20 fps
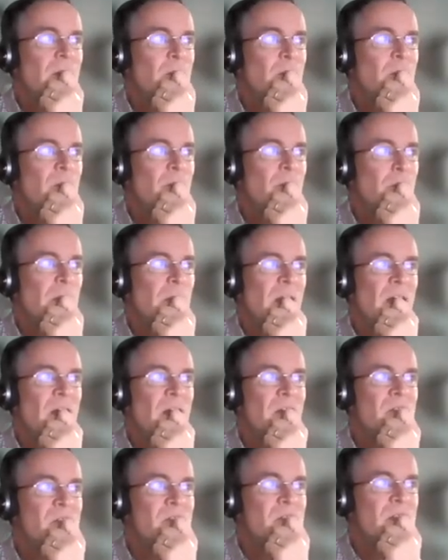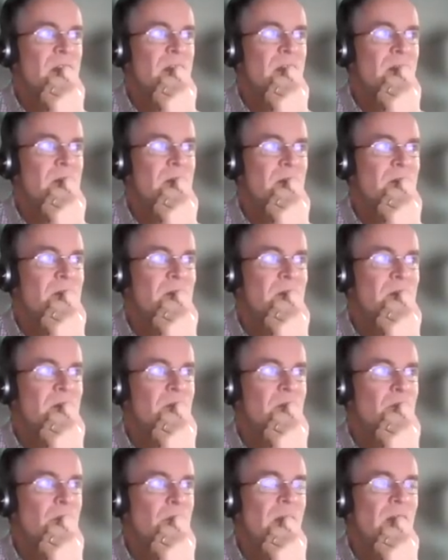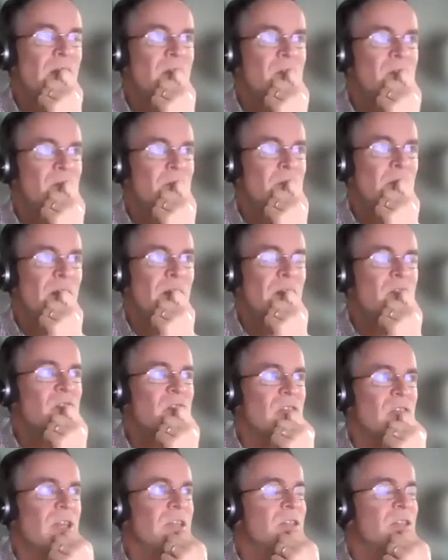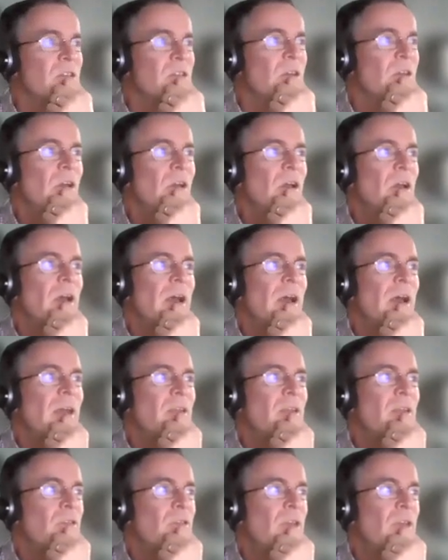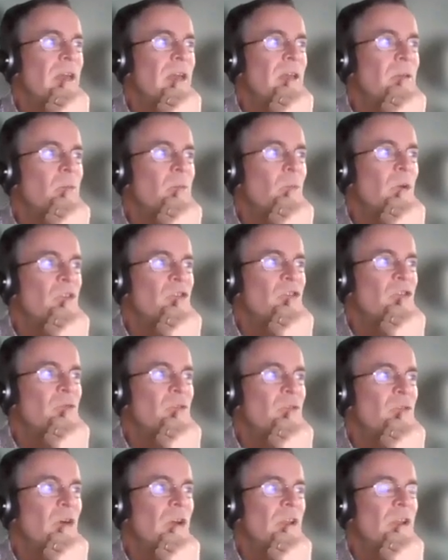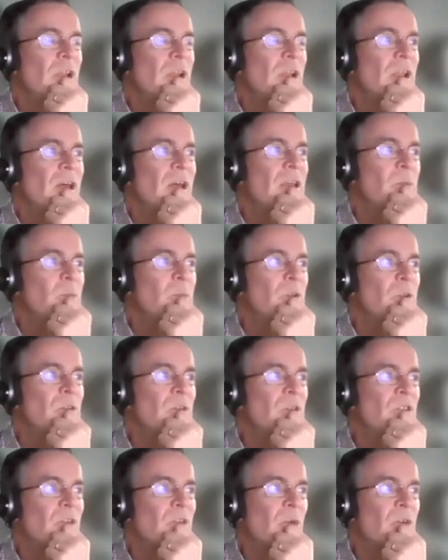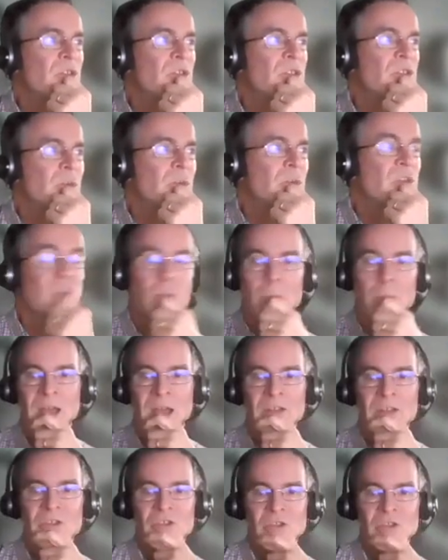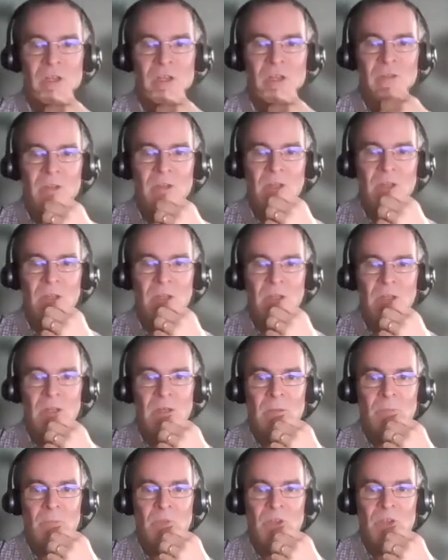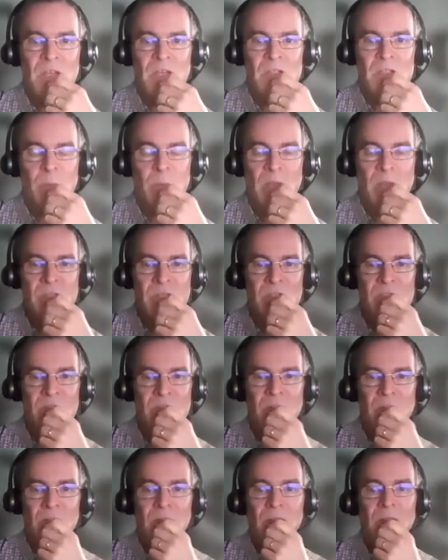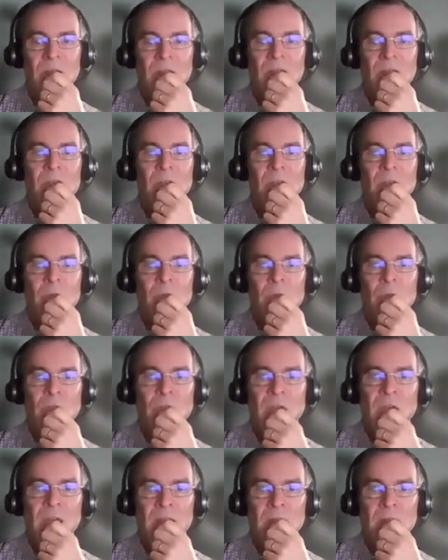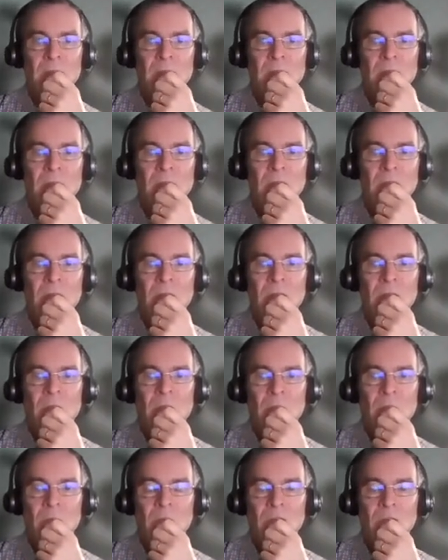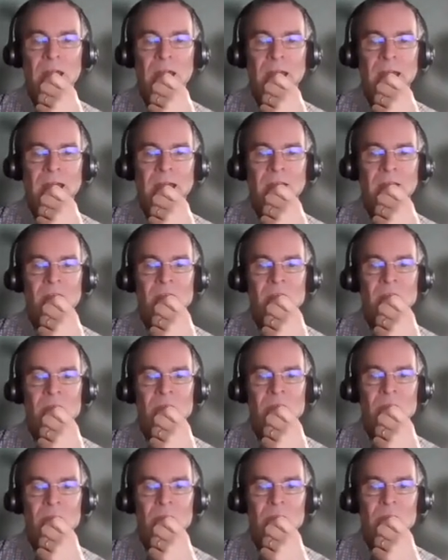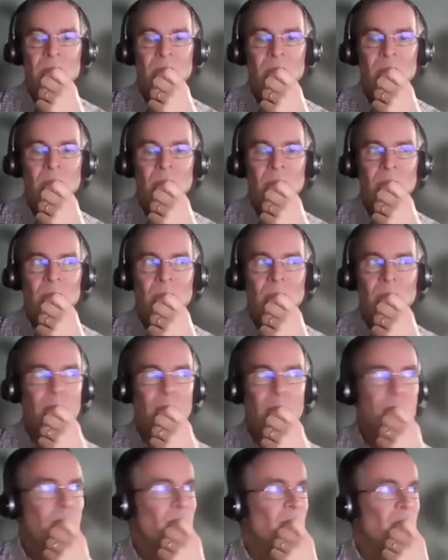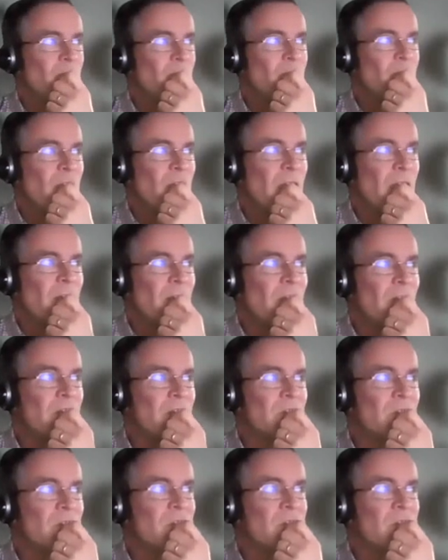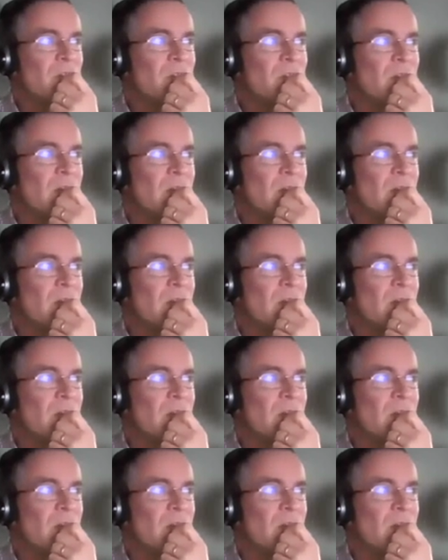put a blast in, blast it, and then once you've got an alignment, as long as there is a match in the database, you could then look at your variants,